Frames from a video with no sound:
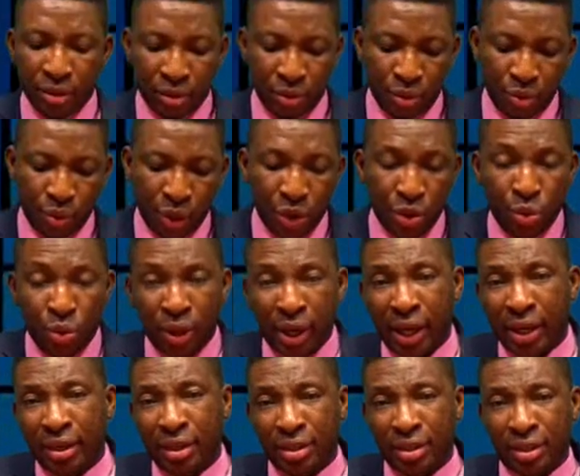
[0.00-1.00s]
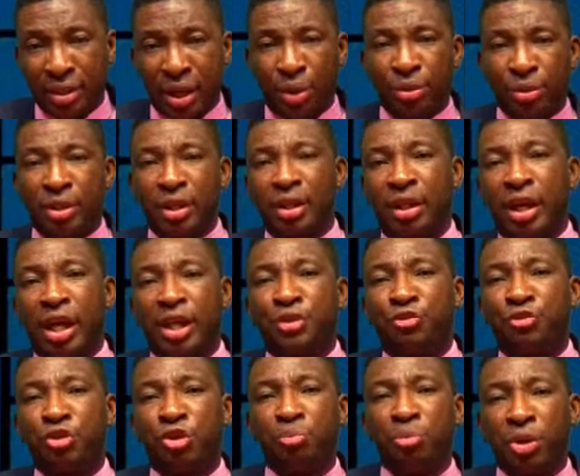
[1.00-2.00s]
when you look at the discounted cash
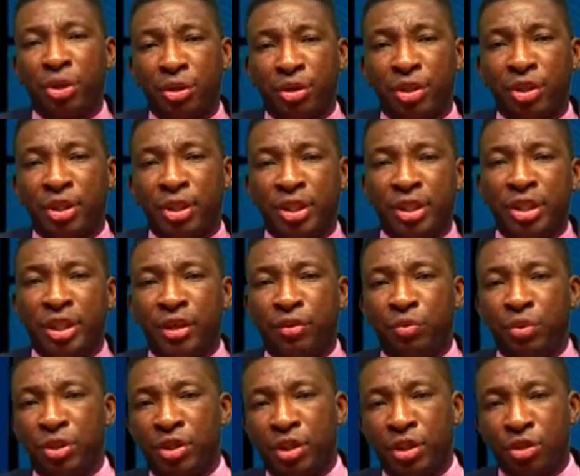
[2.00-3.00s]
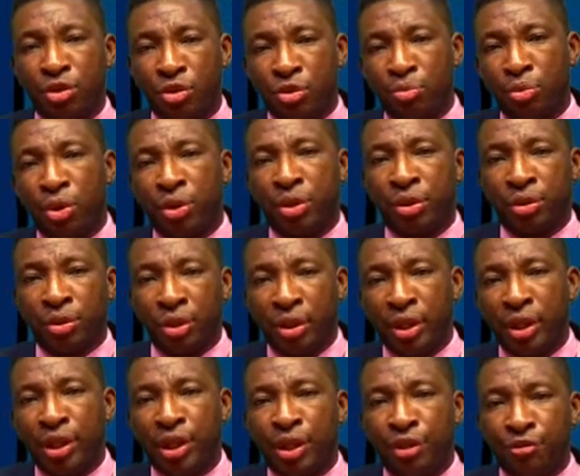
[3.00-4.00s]
flow model this year, which is a new model
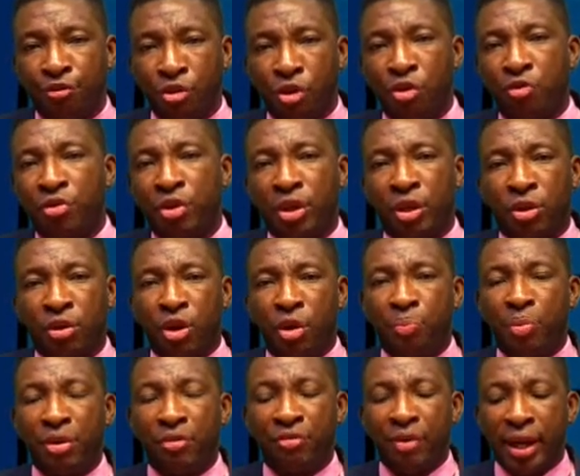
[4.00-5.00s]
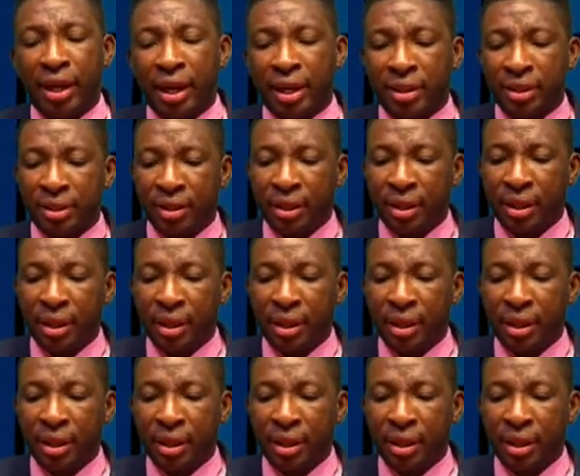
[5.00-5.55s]
evolving in corporate finance,